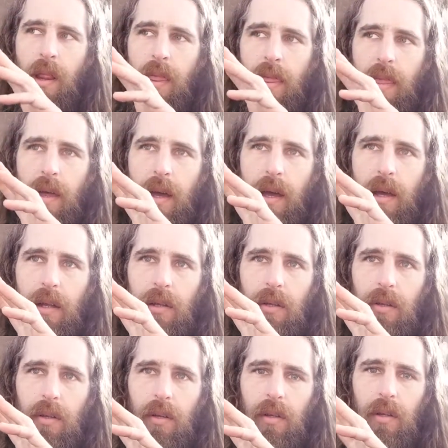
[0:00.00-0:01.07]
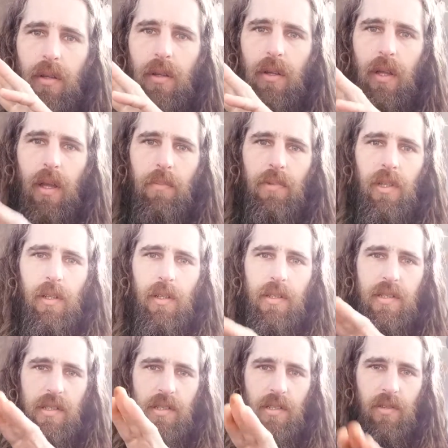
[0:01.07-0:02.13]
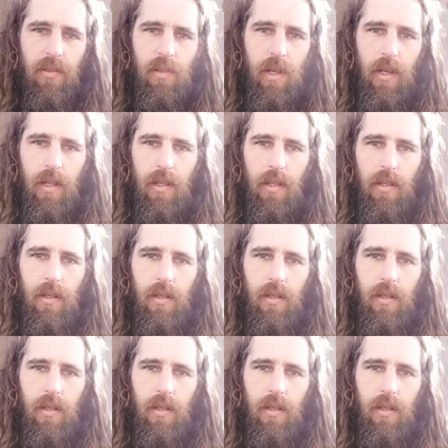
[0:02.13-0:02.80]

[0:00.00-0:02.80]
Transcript: that the emptiness is created